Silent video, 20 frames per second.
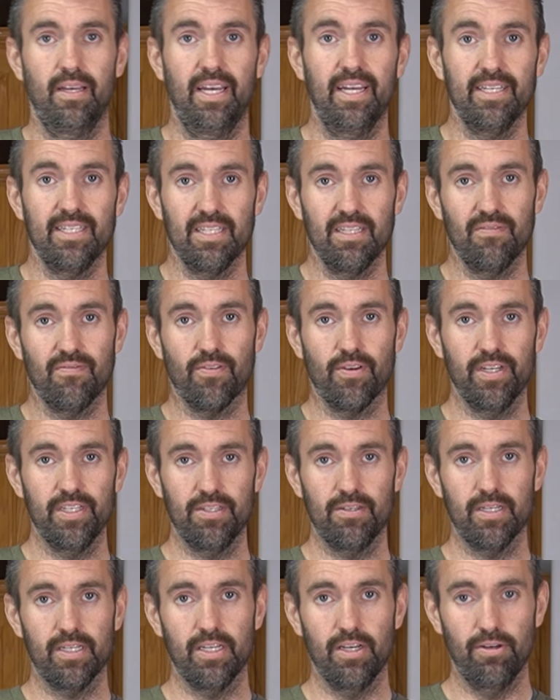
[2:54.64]
Into the
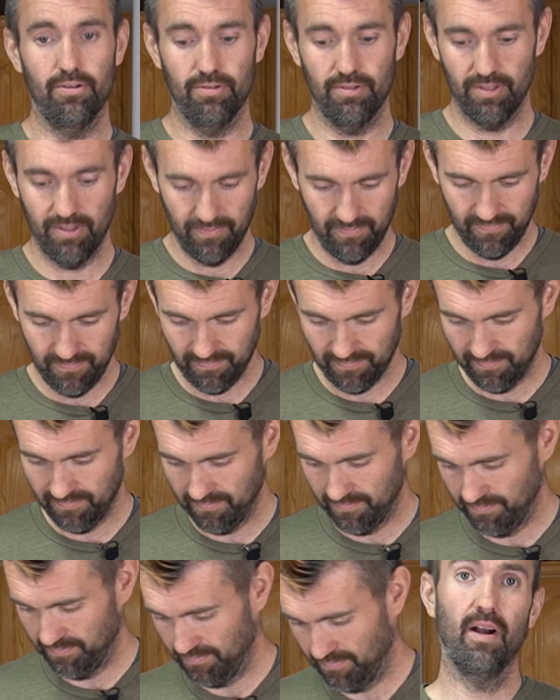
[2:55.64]
freezer it goes.
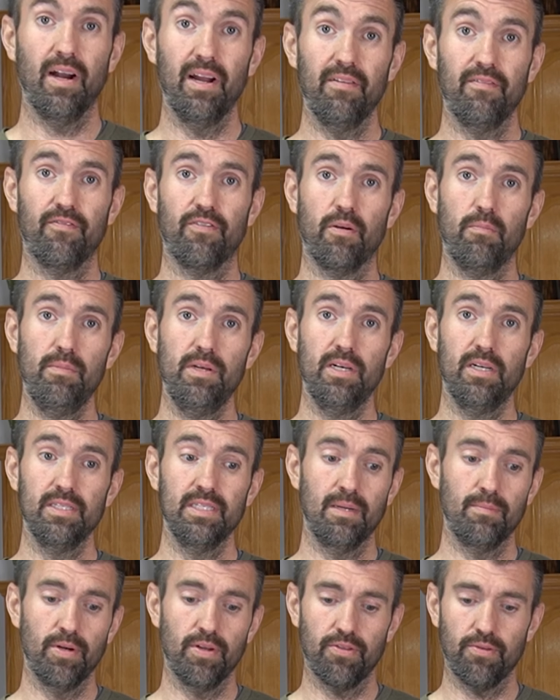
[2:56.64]
All right, for meal
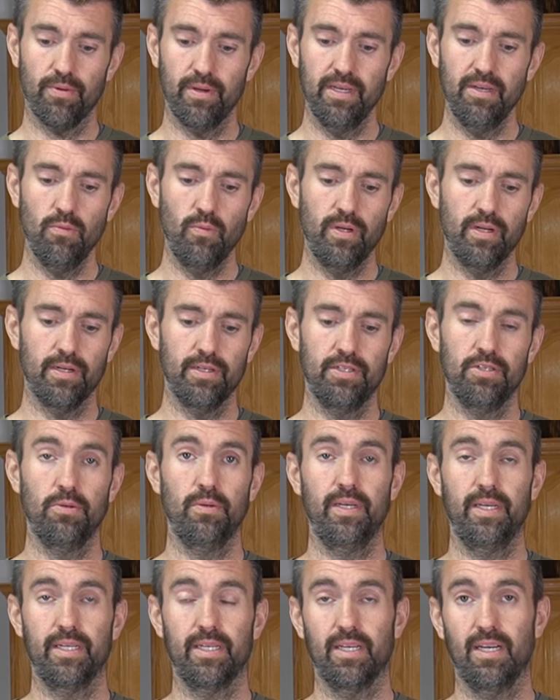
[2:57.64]
number 3, we are
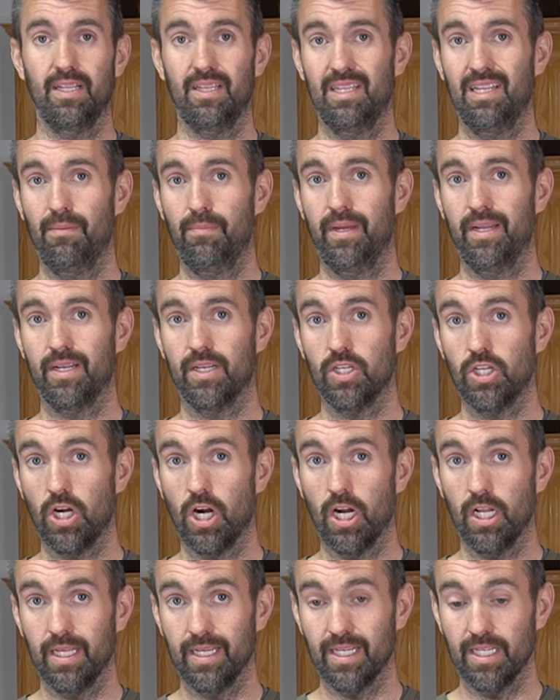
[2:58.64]
doing a lemon
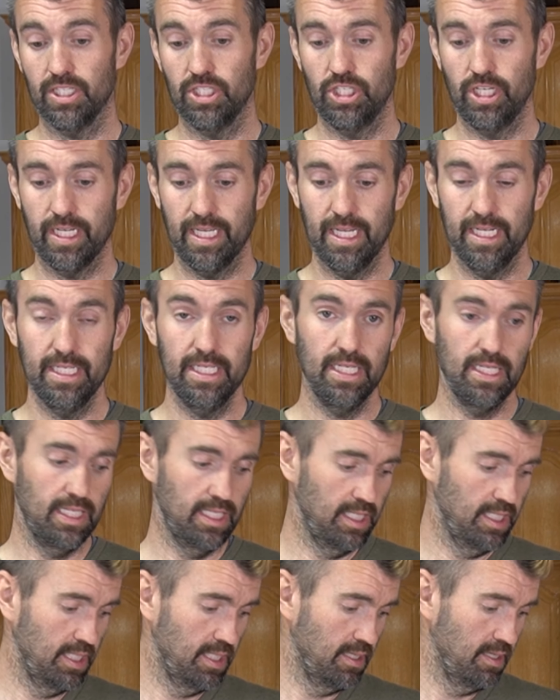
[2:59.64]
garlic chicken.
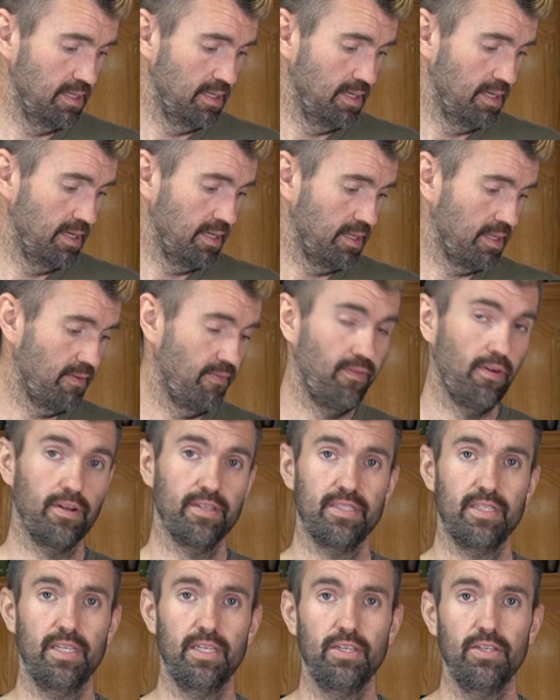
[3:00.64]
The
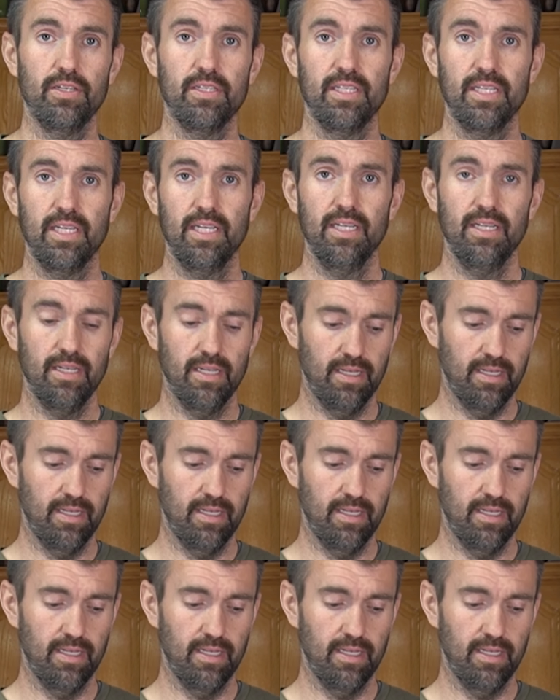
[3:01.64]
first thing you'll need